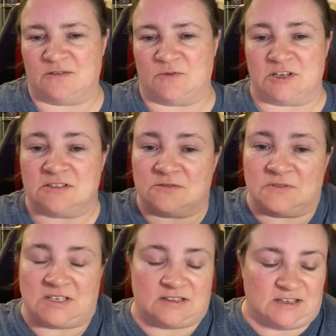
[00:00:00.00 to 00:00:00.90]
want to
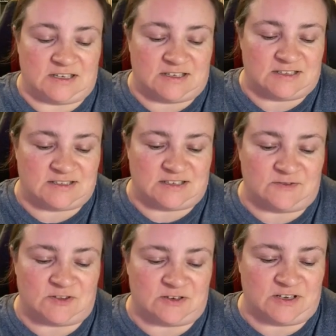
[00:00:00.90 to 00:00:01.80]
read list,
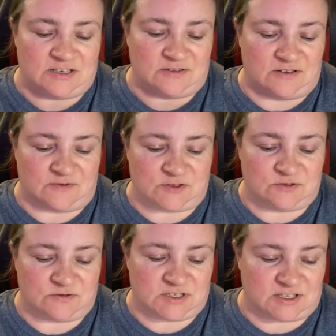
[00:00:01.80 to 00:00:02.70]
even though I do have
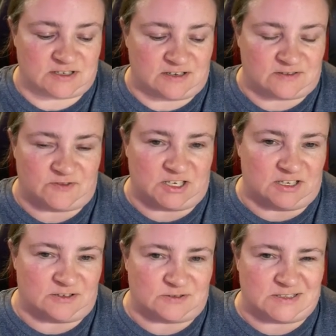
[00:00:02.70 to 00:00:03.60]
2 TikTok
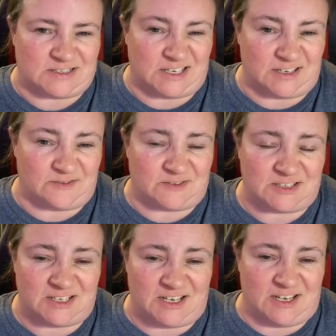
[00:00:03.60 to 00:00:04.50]
videos saved
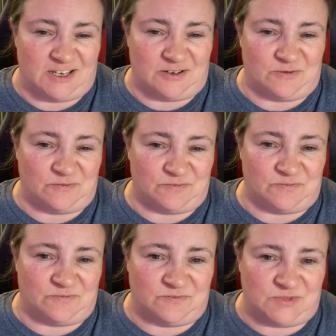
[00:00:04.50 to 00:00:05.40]

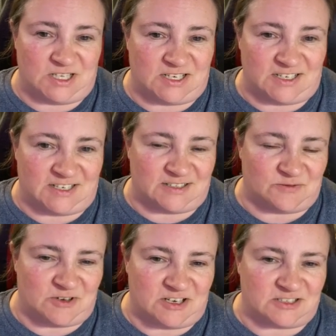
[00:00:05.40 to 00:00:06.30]
that I need to
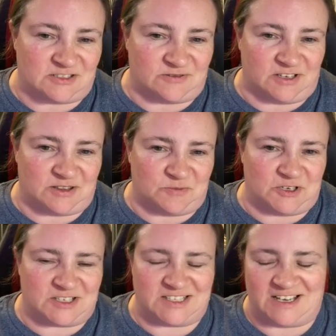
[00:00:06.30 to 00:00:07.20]
watch and write the
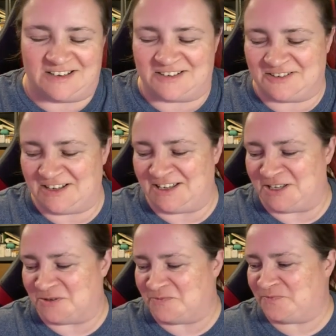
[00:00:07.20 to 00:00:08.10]
books
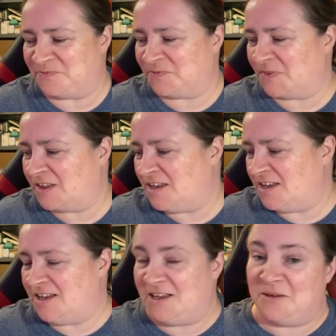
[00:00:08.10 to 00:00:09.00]
down.
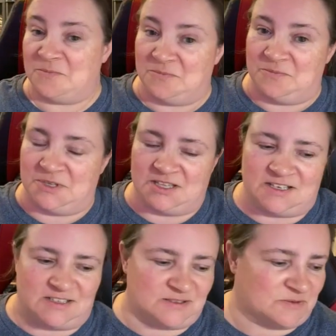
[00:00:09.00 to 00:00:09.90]
But
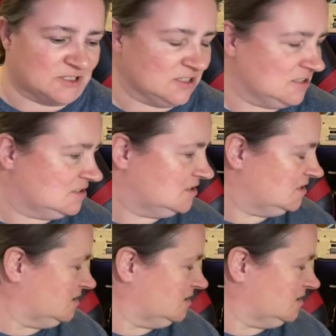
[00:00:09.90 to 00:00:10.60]
that is what it is.